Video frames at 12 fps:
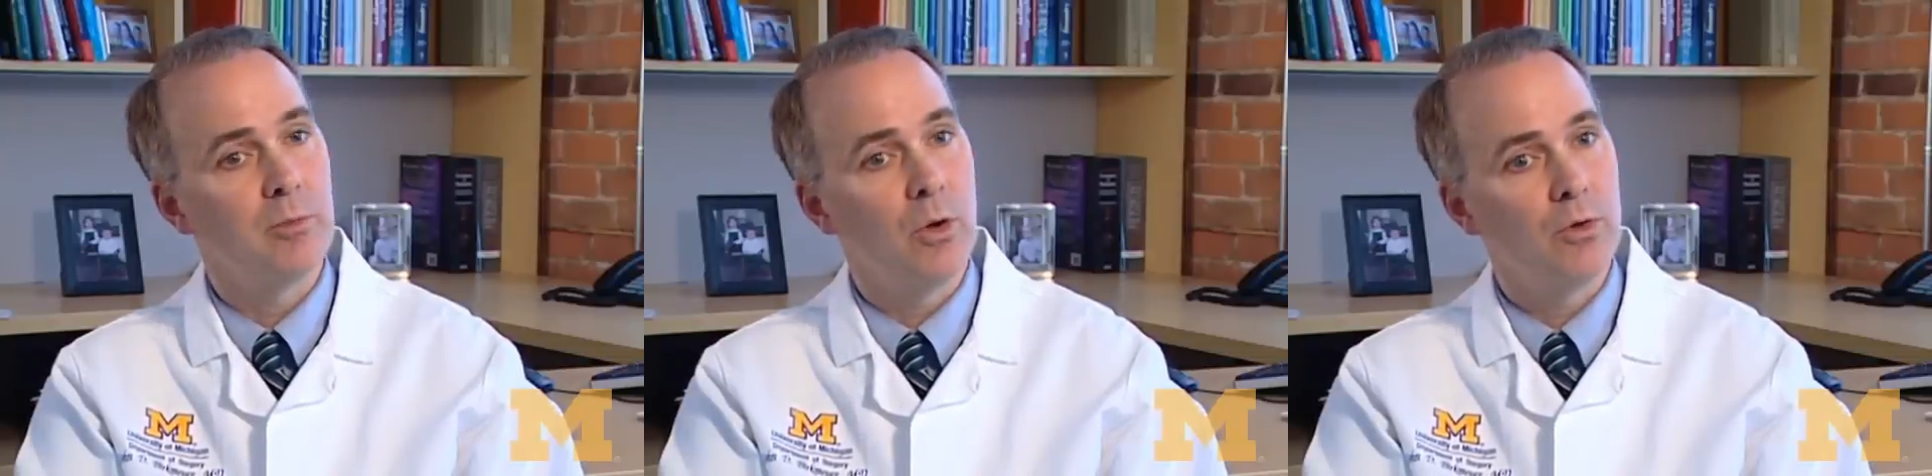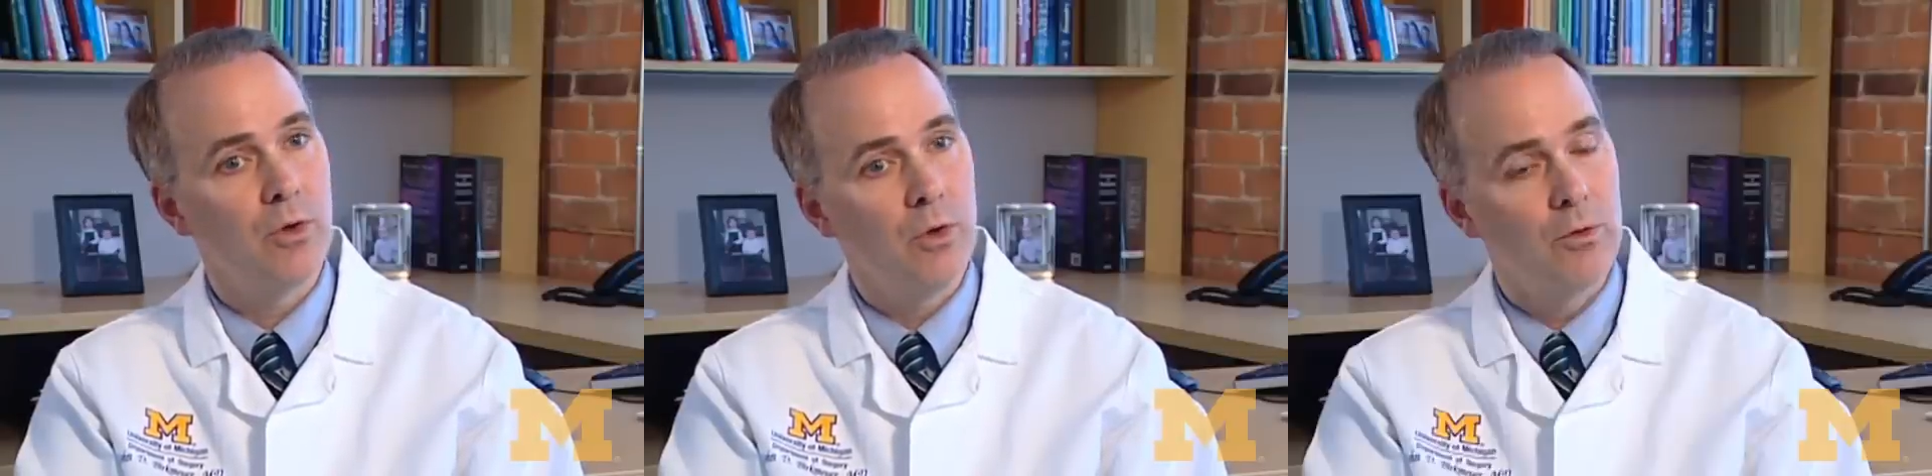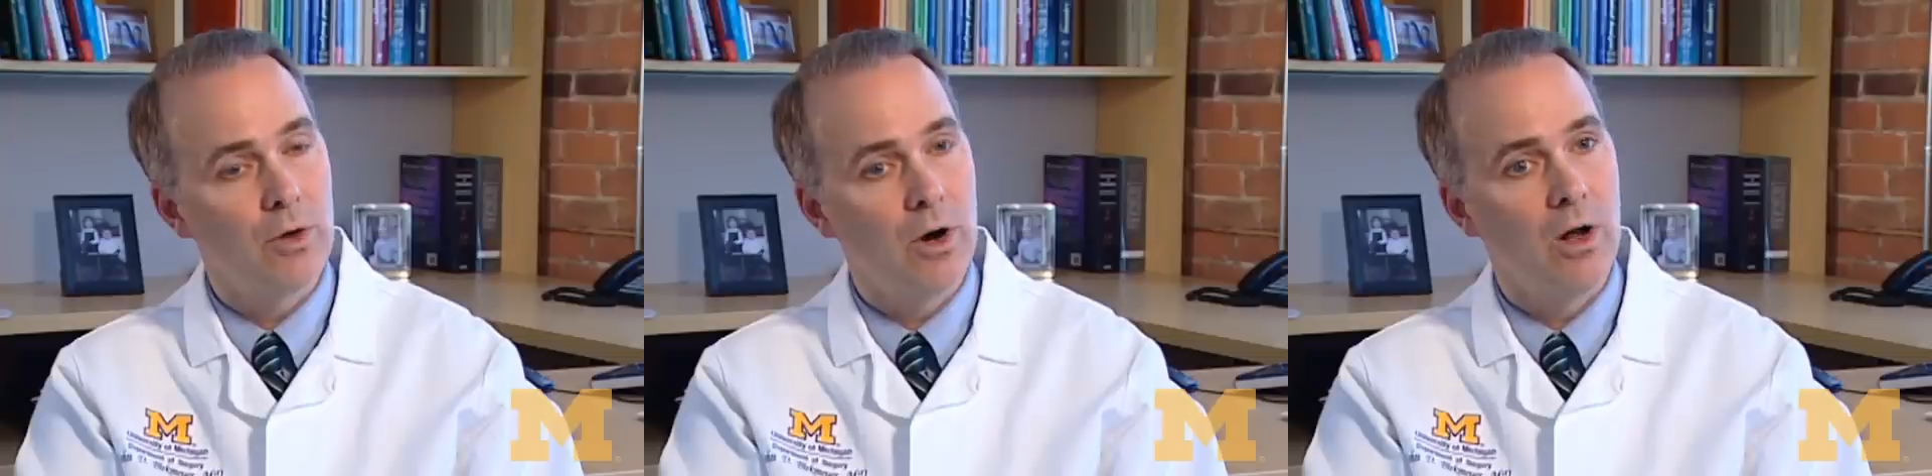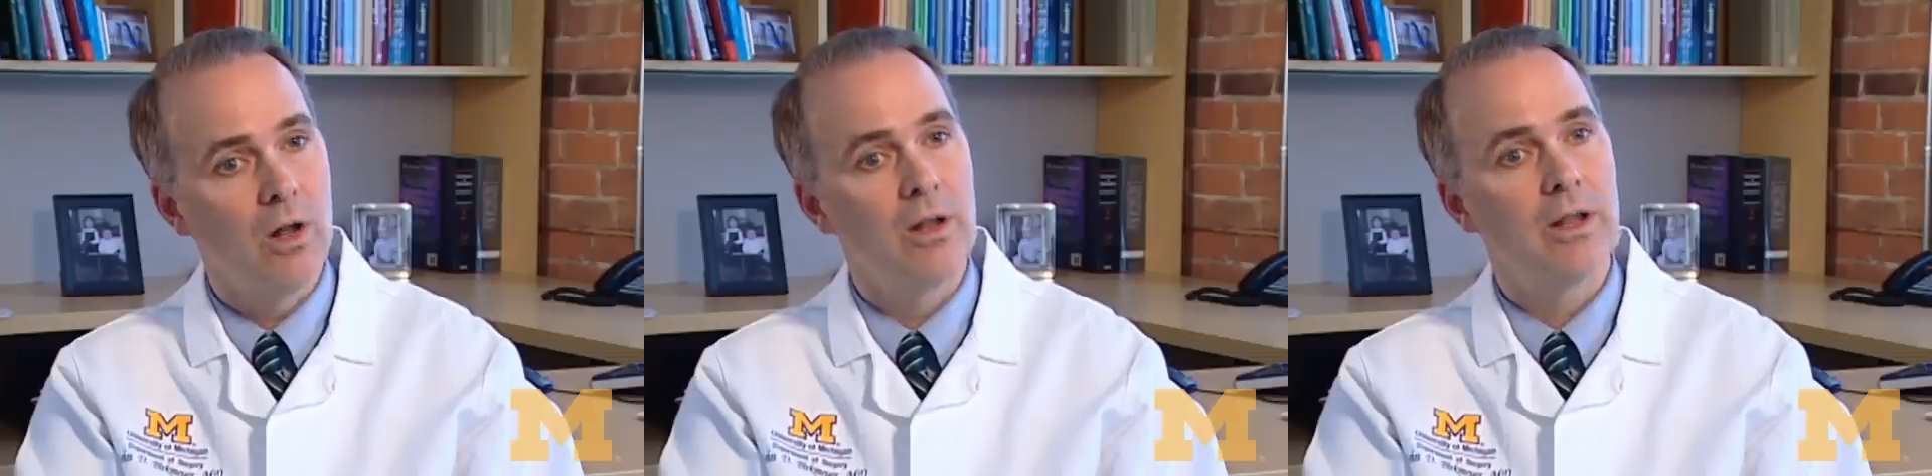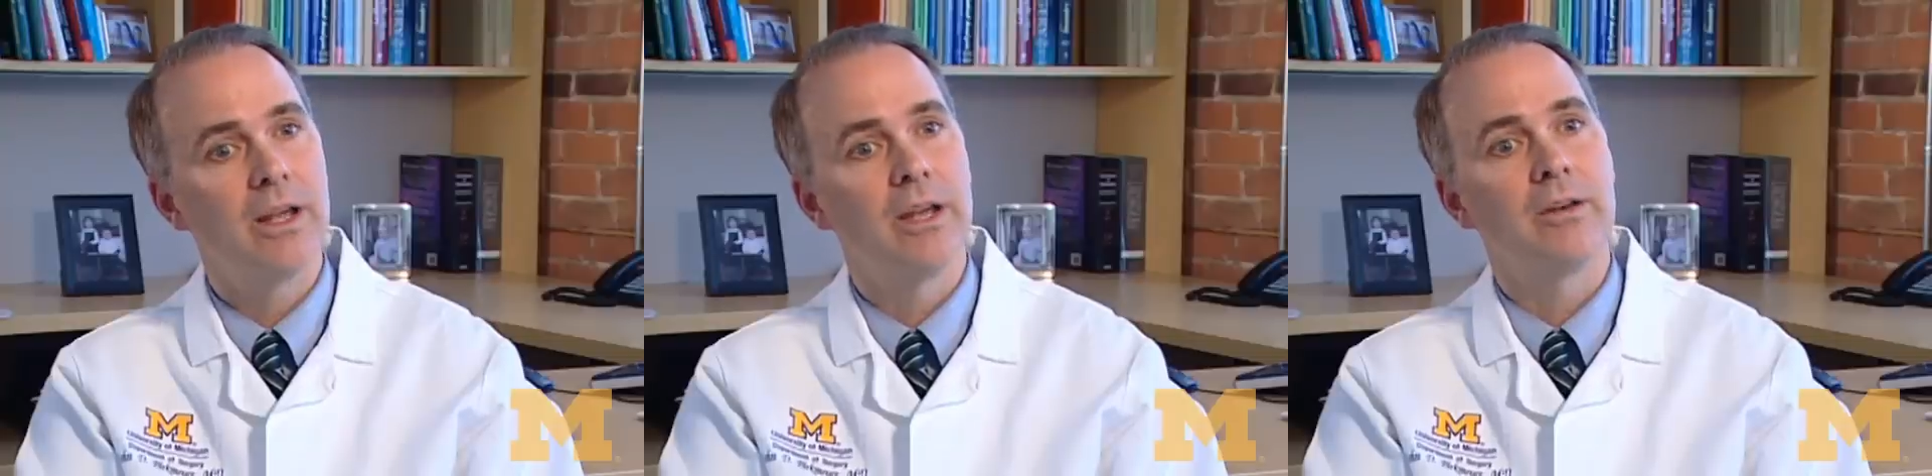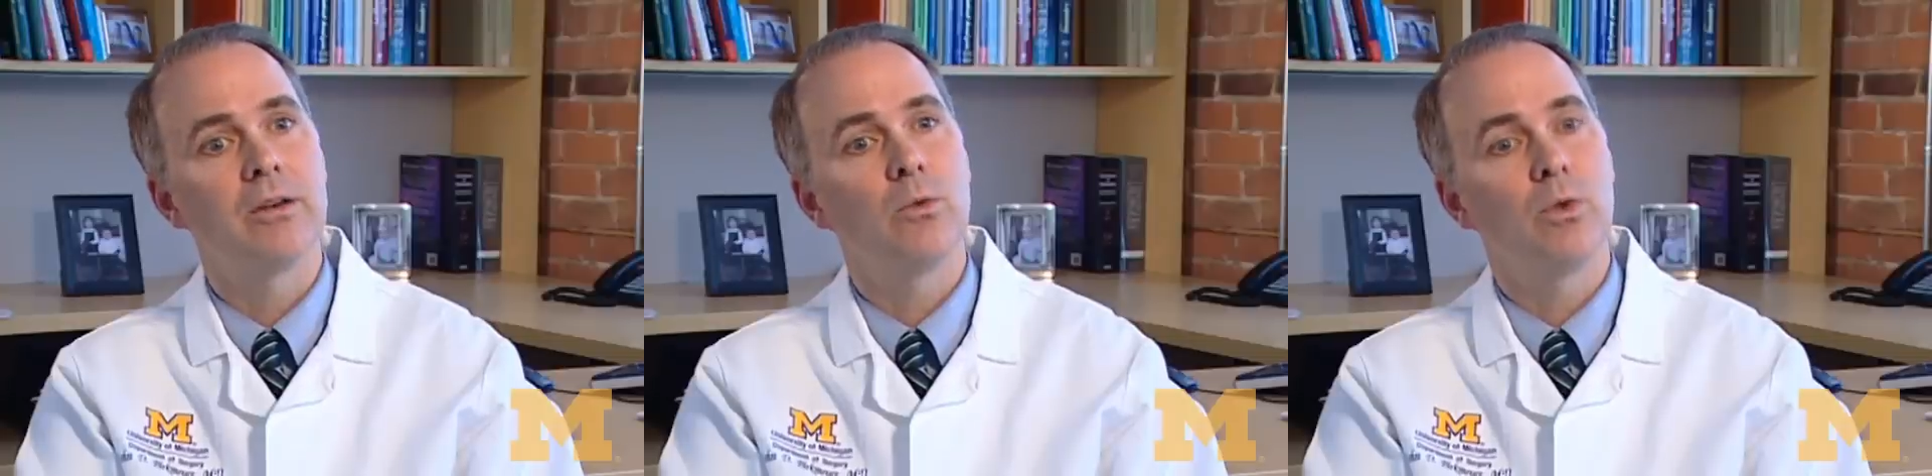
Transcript: both overall and